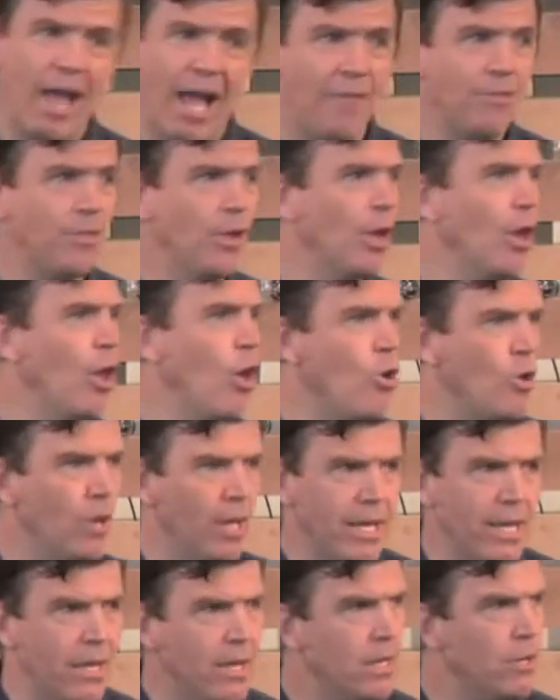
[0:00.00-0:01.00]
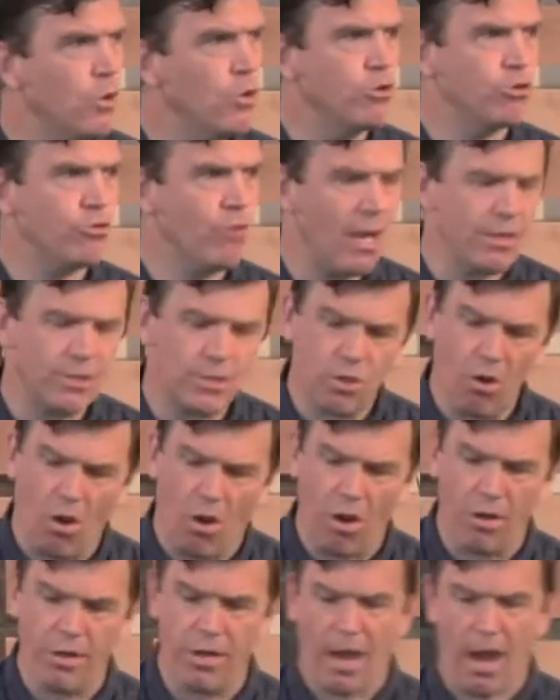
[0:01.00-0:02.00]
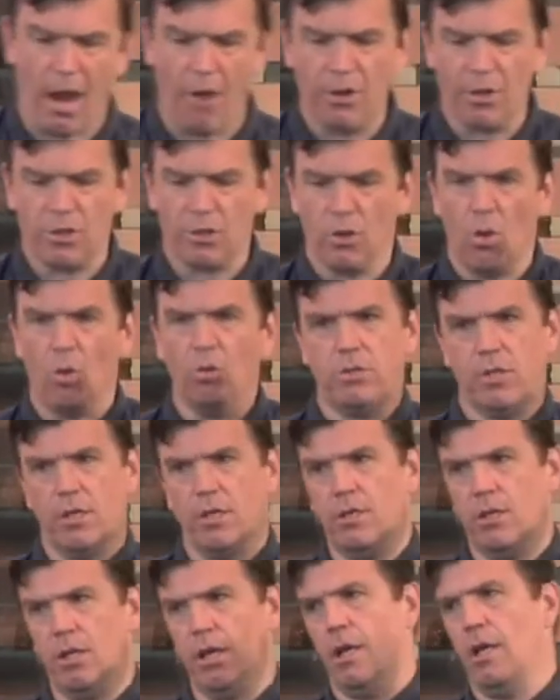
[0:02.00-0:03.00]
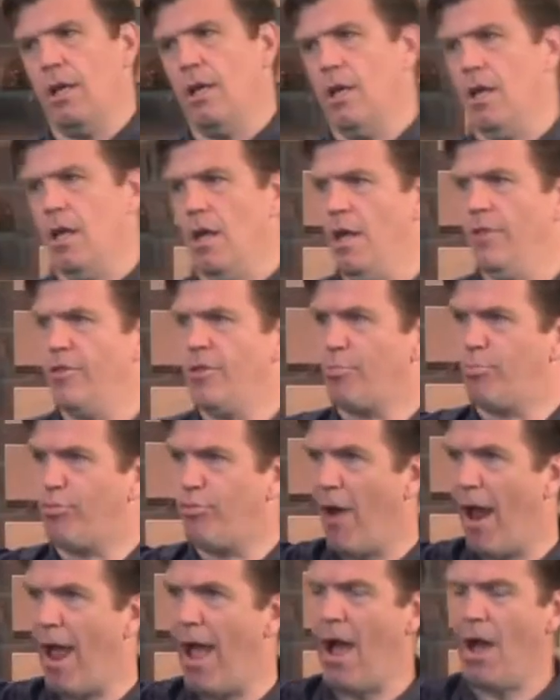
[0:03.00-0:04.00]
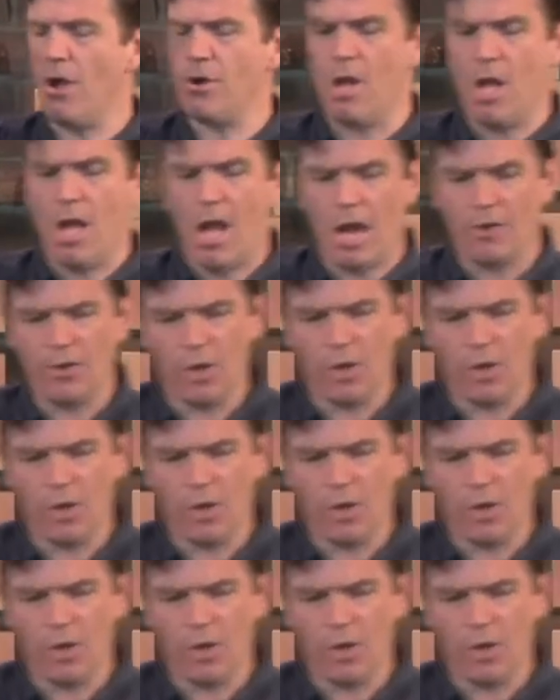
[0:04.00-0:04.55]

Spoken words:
and the lowly who trust God are exalted. The proud and the